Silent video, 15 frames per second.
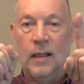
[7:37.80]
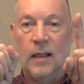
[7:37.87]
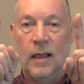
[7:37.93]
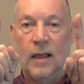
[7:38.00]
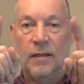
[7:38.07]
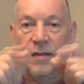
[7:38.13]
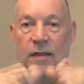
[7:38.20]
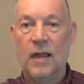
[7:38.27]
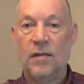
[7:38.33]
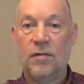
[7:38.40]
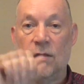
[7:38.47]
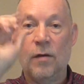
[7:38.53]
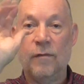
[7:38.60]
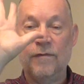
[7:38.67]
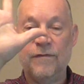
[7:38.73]
That's it,
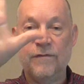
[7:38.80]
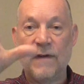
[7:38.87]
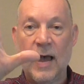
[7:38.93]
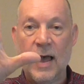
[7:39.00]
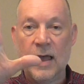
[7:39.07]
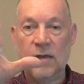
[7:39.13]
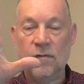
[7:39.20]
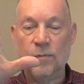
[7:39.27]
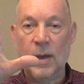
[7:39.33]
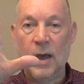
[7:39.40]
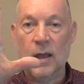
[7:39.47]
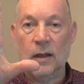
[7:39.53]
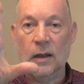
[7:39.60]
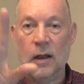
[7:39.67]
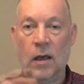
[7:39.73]
so 5
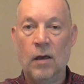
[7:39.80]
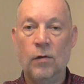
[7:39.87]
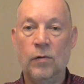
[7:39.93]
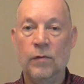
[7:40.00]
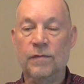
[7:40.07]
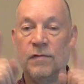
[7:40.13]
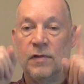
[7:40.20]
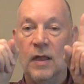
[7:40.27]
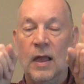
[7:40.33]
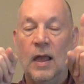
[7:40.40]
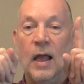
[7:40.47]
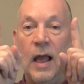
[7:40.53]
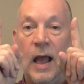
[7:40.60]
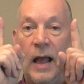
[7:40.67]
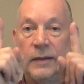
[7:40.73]
barley loaves
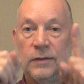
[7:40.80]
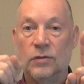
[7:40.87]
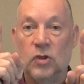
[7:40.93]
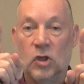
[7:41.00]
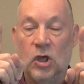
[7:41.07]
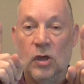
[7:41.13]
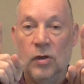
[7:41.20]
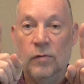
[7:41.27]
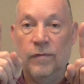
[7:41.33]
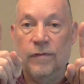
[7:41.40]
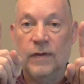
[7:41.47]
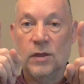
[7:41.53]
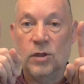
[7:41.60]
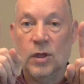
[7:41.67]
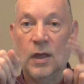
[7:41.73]
and 2
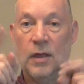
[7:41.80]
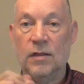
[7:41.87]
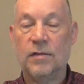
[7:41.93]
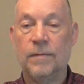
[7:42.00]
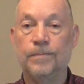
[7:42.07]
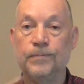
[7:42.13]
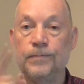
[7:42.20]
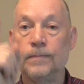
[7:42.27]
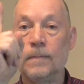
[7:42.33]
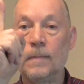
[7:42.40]
fishes.